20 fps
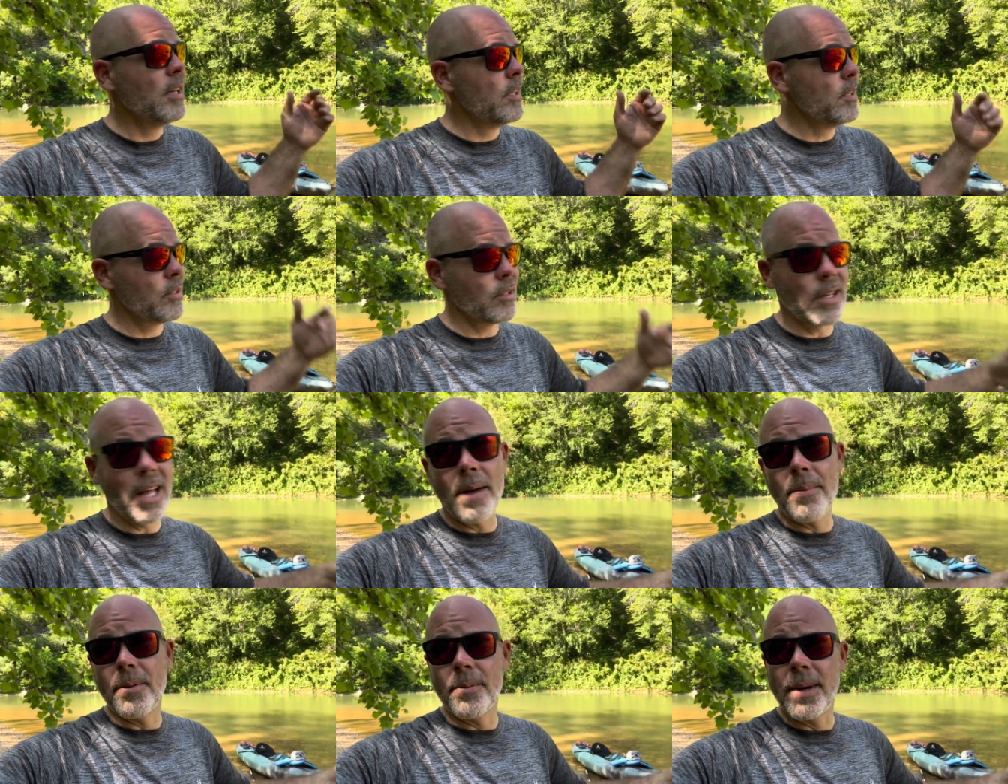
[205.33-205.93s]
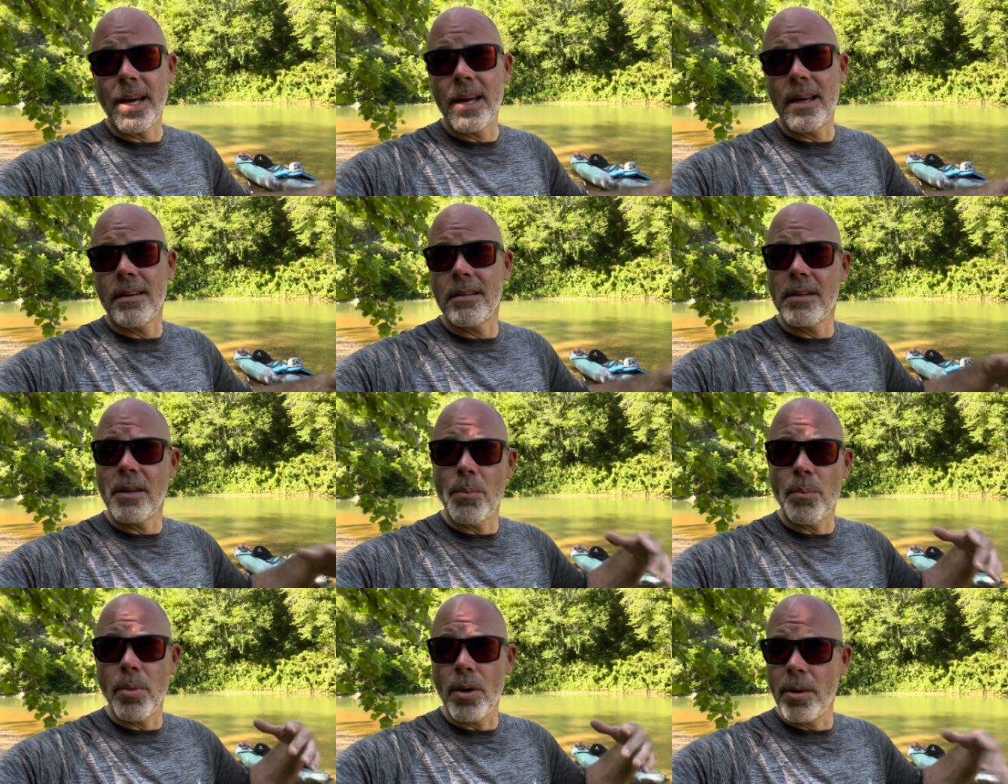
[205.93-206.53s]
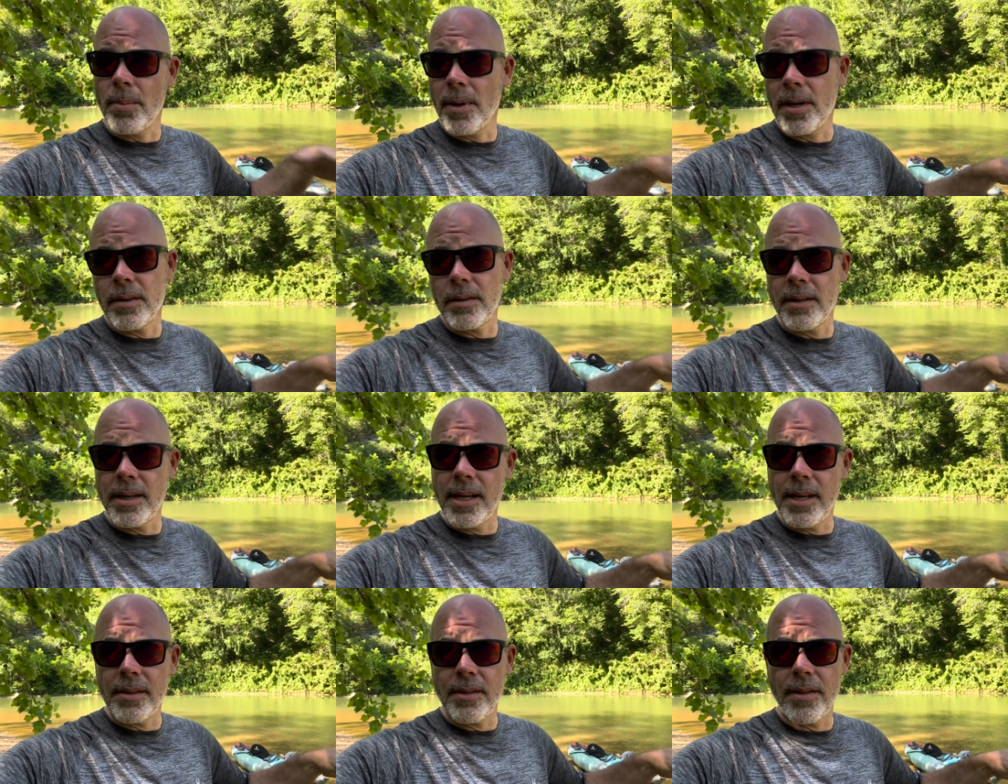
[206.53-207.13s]
slap them down, put them
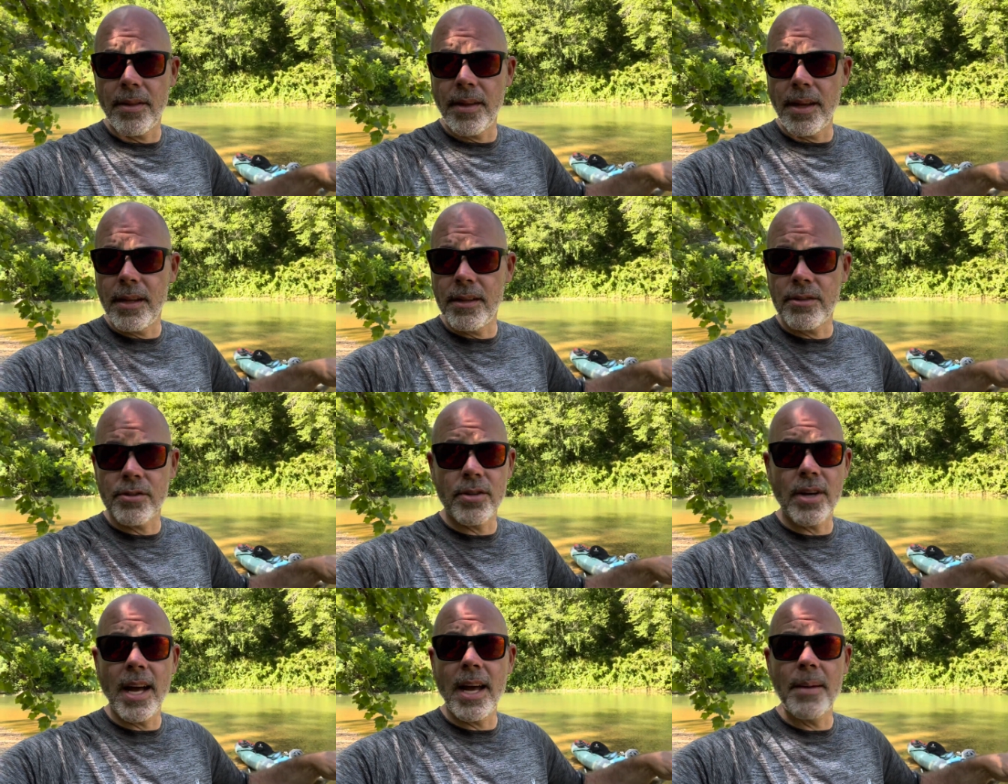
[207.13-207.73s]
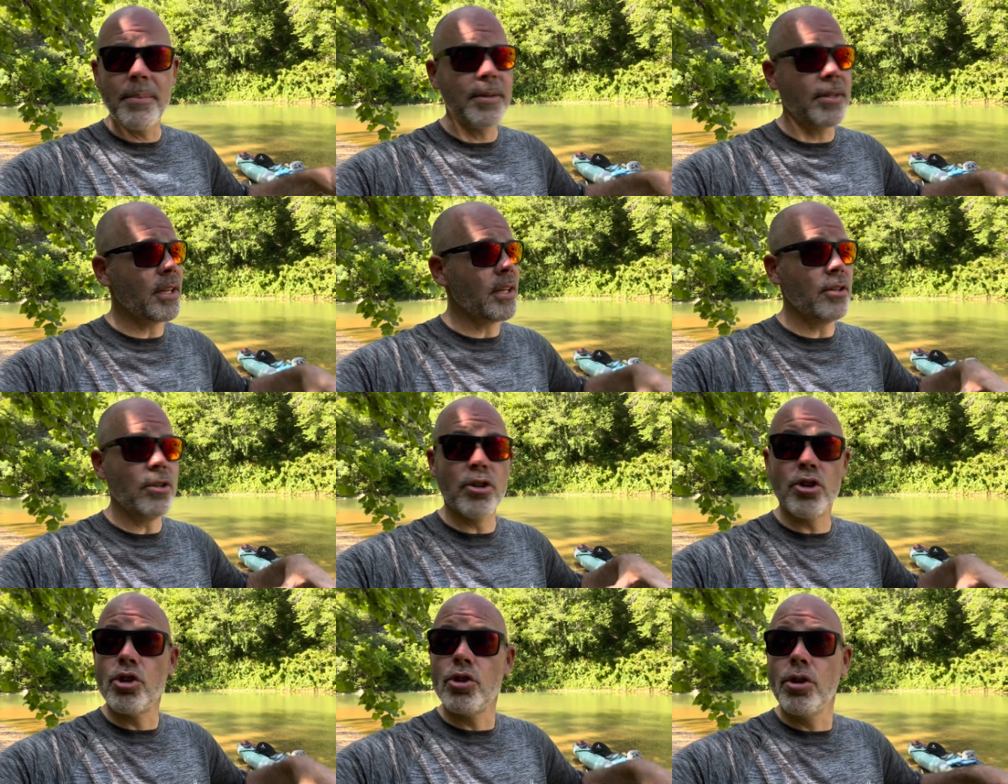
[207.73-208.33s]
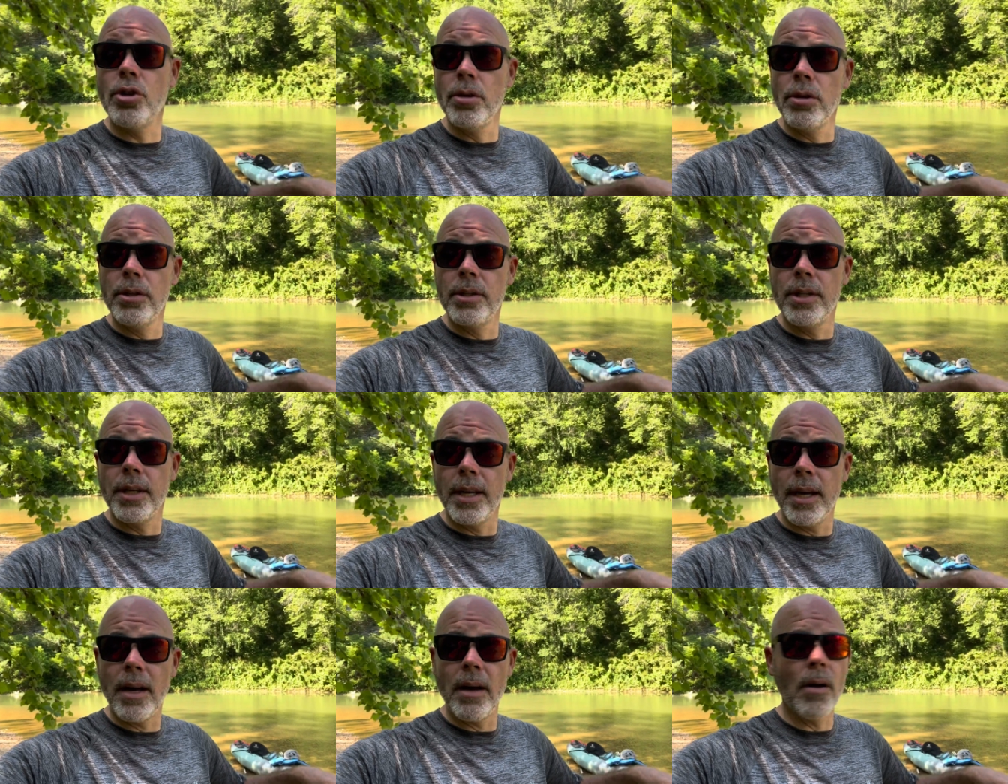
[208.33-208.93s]
underneath the straps, and you're good
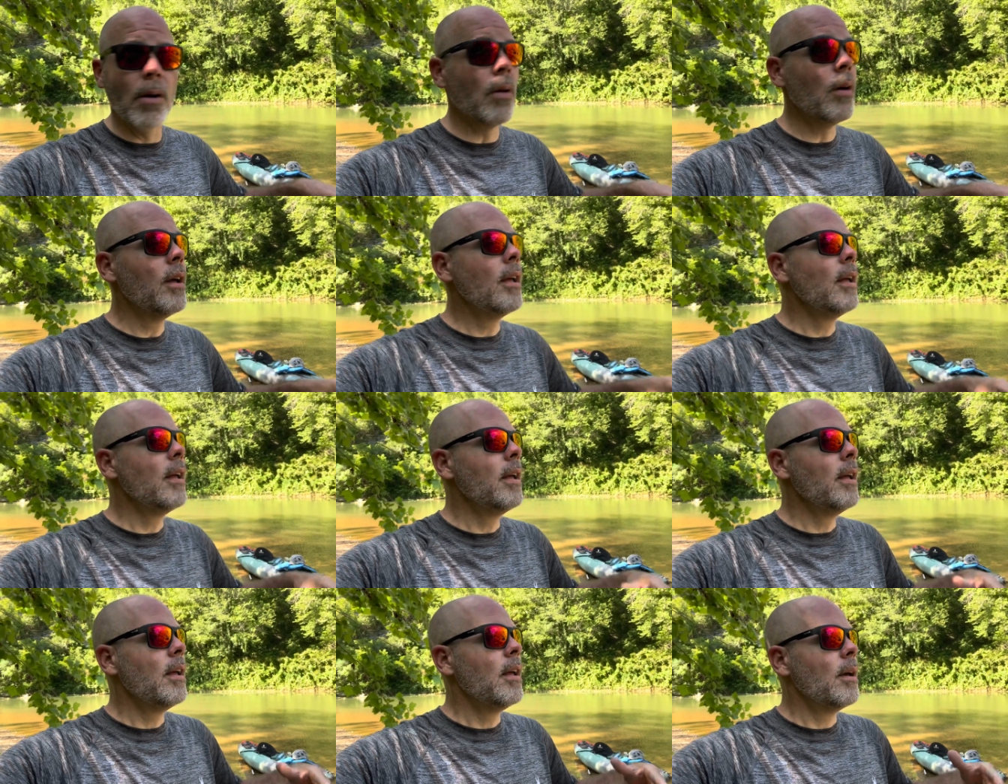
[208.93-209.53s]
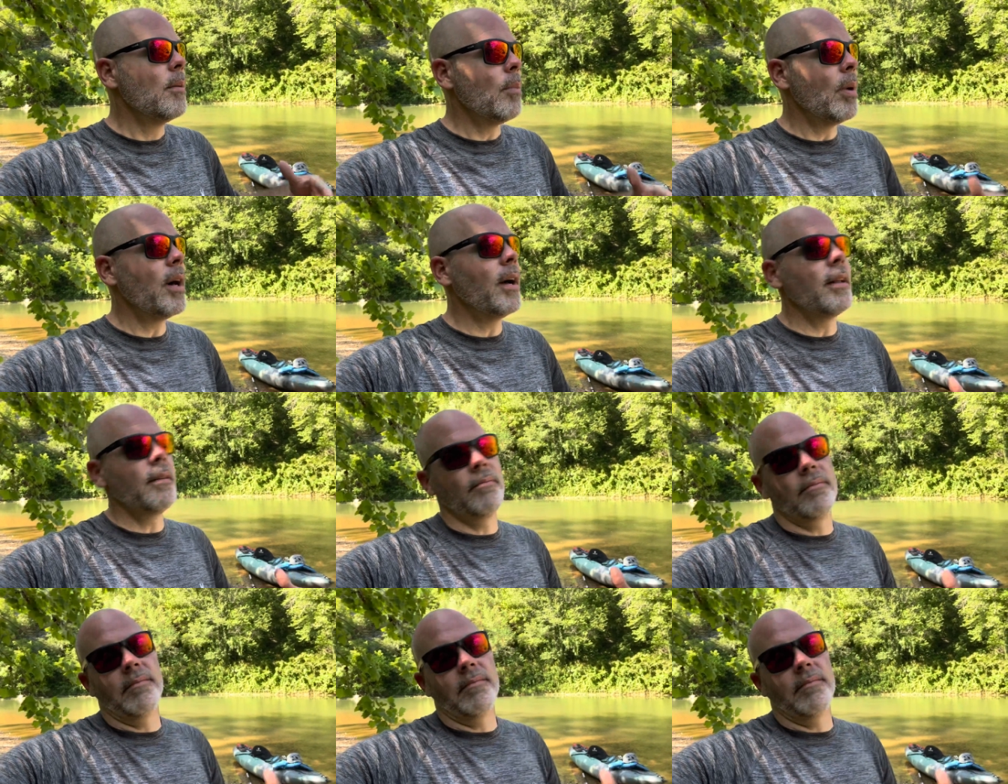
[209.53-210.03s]
to go. But